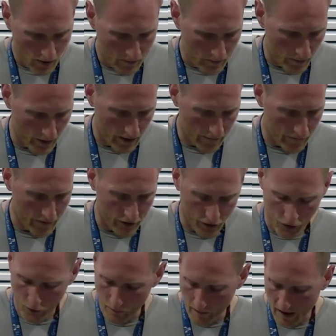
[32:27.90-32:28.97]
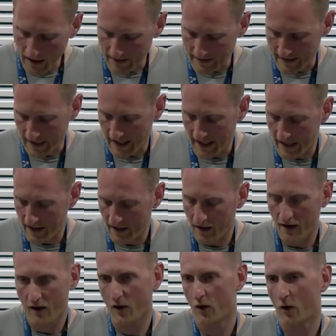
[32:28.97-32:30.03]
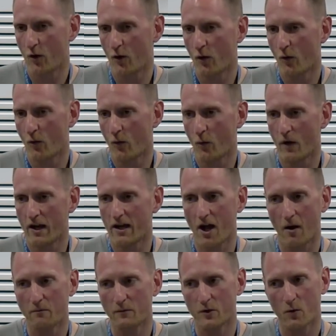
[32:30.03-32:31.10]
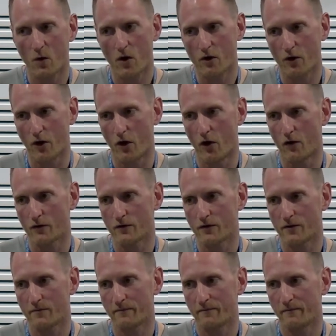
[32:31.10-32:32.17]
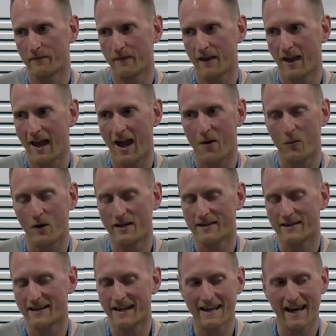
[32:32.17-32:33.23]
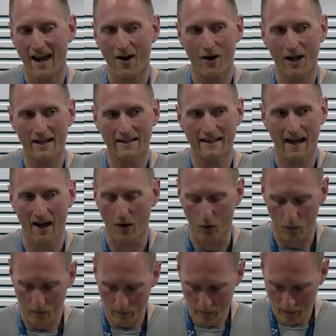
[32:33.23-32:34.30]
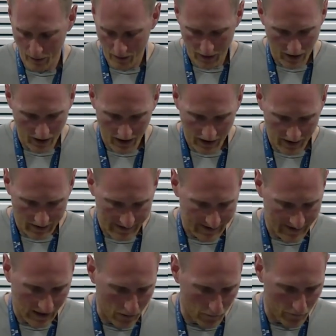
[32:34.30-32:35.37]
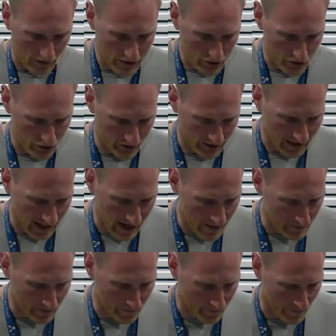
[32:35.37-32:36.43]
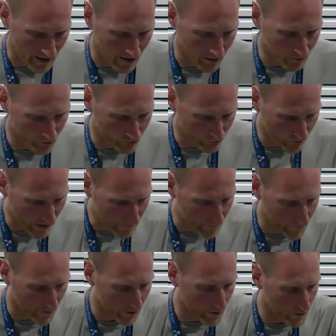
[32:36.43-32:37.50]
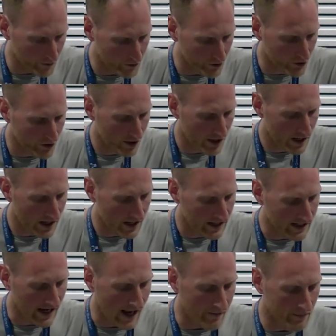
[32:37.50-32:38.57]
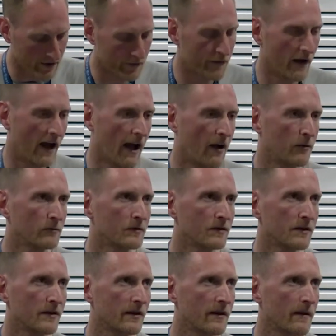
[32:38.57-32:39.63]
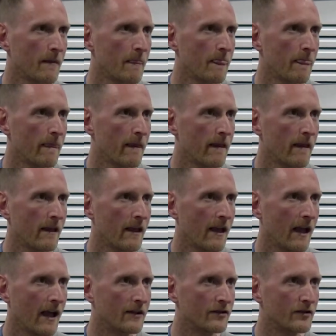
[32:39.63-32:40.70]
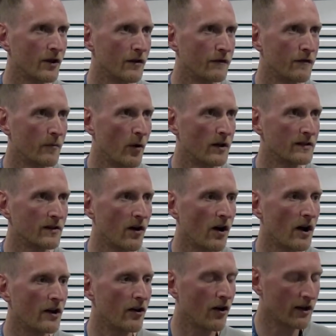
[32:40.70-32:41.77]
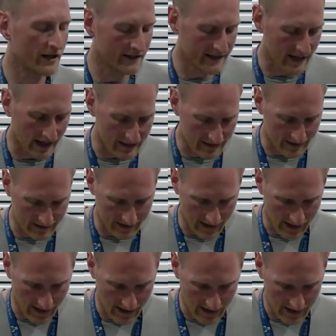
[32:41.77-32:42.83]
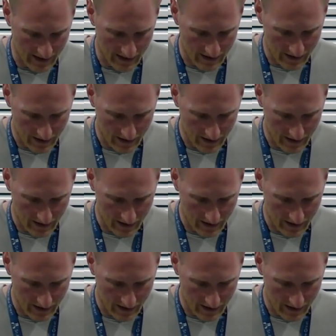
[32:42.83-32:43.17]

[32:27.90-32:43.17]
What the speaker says: But if in humility we come to our God and we seek out his help, salvation can be found, refuge can be found. And so from Isaiah 9 and 10 today,